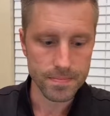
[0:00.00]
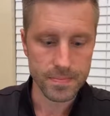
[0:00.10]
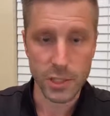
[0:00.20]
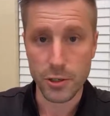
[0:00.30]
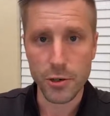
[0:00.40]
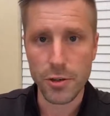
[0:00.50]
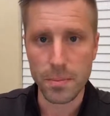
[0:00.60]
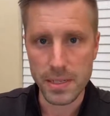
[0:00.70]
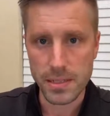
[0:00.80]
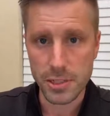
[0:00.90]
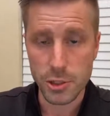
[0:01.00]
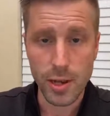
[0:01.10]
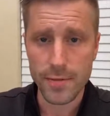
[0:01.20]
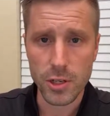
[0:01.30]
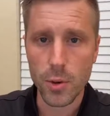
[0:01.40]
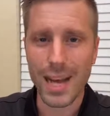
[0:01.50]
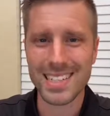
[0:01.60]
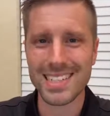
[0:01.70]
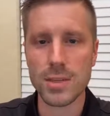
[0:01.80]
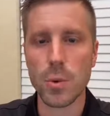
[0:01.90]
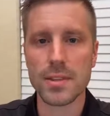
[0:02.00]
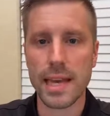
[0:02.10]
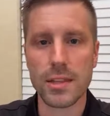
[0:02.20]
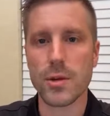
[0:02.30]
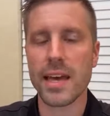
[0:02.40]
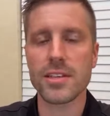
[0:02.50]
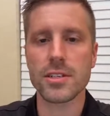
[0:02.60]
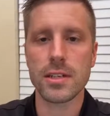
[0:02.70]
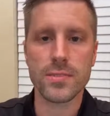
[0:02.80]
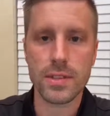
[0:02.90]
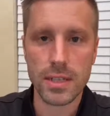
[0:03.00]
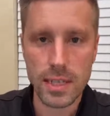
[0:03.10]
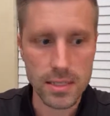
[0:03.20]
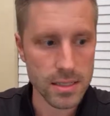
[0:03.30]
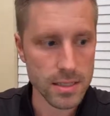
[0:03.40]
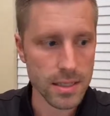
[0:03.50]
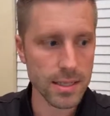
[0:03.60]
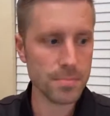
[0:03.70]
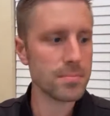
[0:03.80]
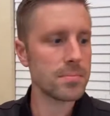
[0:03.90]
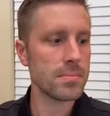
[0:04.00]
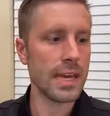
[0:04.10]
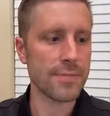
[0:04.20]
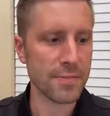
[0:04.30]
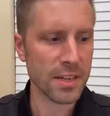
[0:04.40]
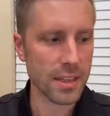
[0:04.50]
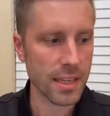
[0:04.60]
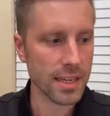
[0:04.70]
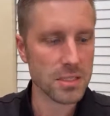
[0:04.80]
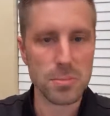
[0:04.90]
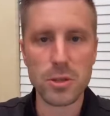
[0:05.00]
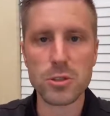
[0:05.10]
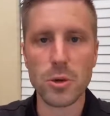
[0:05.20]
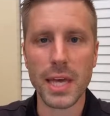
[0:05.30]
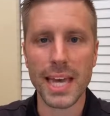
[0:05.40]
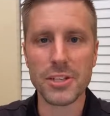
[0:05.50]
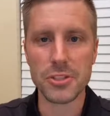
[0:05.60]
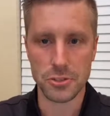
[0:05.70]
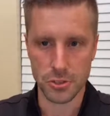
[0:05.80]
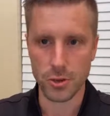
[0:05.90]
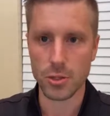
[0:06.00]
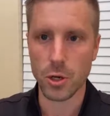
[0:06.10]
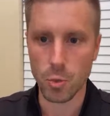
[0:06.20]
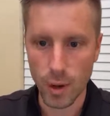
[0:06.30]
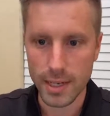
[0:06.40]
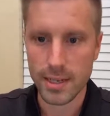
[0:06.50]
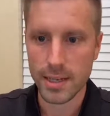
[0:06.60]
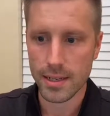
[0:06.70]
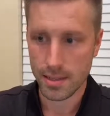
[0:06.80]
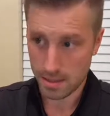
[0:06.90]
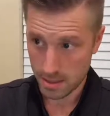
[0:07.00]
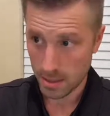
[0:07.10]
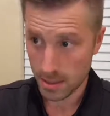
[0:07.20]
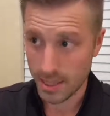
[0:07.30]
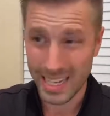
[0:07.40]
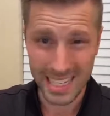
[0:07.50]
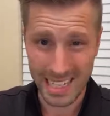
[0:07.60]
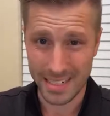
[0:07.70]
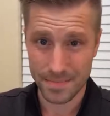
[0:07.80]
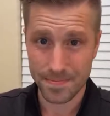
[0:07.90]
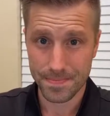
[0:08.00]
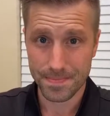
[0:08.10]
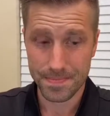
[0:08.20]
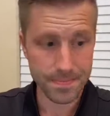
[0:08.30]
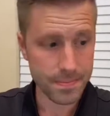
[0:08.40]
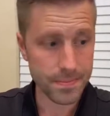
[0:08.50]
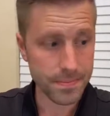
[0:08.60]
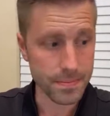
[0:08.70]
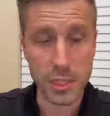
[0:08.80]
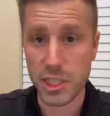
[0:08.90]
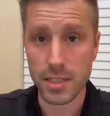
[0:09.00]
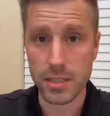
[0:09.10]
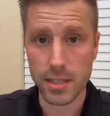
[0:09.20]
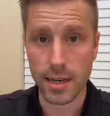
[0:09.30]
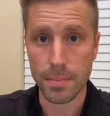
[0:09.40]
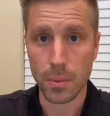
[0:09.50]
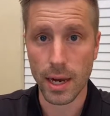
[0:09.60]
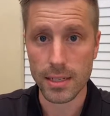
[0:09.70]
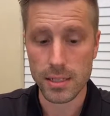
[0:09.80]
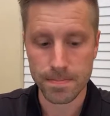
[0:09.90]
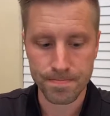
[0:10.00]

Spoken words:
You're new to the business. You have no idea what that location even needs. And funny thing is, most locations don't know what they need machine setup wise.